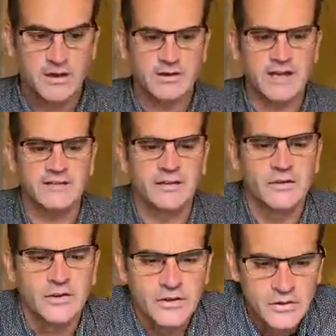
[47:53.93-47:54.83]
Okay,
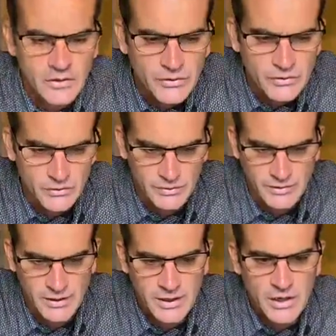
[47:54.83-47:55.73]
so who?
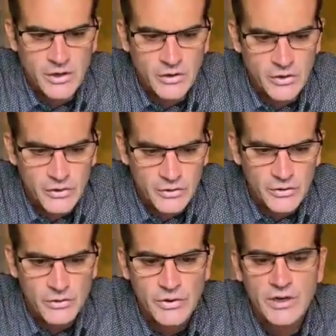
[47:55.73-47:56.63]

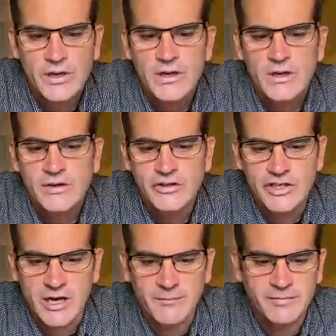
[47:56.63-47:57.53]
Who
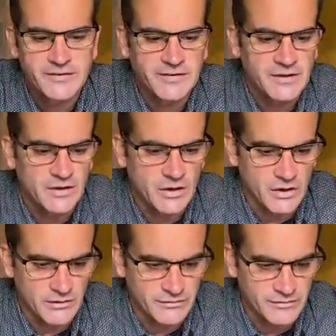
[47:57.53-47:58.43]
jumps
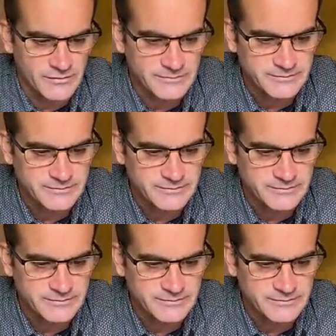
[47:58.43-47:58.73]
off?